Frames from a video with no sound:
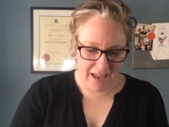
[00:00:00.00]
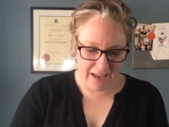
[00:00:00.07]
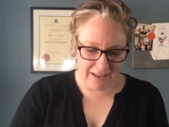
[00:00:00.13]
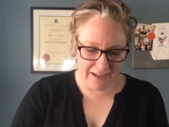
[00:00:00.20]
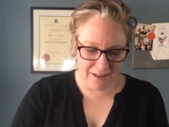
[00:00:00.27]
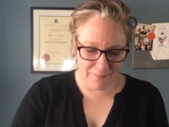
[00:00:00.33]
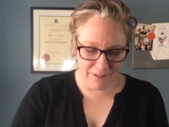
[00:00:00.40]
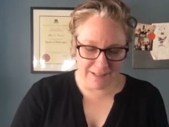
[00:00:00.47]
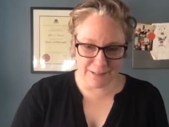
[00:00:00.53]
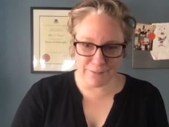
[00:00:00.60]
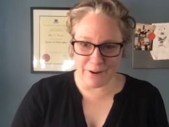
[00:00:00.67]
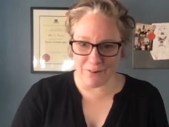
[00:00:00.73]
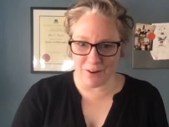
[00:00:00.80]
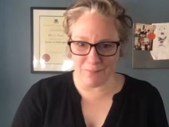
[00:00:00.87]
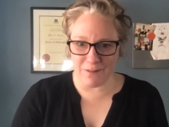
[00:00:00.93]
Can I please
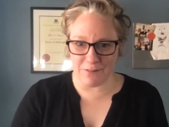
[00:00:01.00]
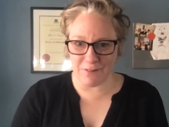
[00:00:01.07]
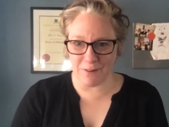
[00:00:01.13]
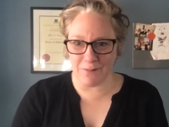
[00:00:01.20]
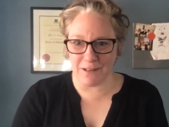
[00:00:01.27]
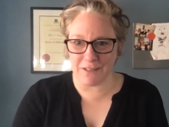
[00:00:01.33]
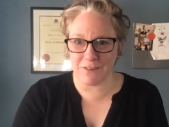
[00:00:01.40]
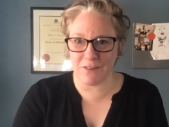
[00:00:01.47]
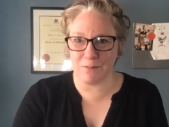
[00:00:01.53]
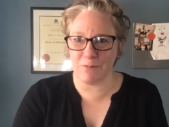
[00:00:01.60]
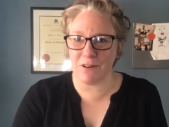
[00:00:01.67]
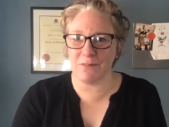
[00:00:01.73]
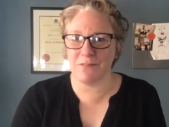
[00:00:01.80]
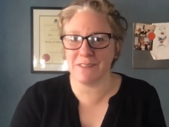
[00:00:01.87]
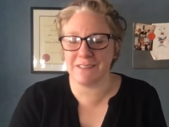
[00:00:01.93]
welcome everyone to the
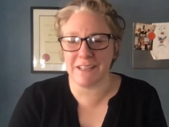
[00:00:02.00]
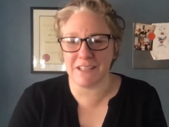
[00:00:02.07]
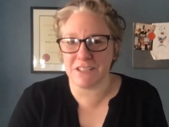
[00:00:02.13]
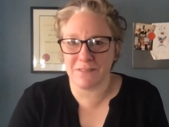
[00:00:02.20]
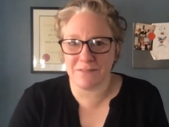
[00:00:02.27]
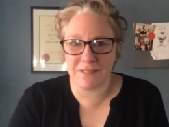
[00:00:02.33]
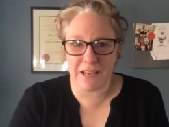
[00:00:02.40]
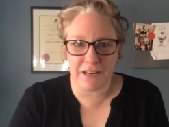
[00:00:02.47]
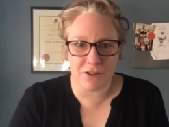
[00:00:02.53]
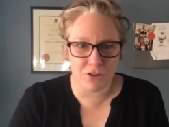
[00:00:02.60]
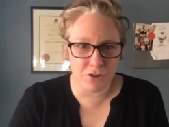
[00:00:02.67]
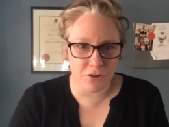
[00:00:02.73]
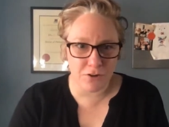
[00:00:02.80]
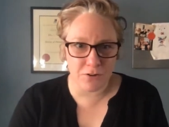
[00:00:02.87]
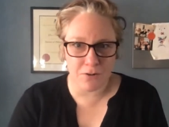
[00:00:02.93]
breakfast session of day
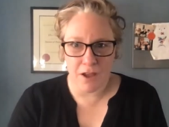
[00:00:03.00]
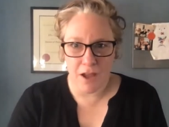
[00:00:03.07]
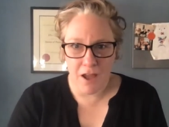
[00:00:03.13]
two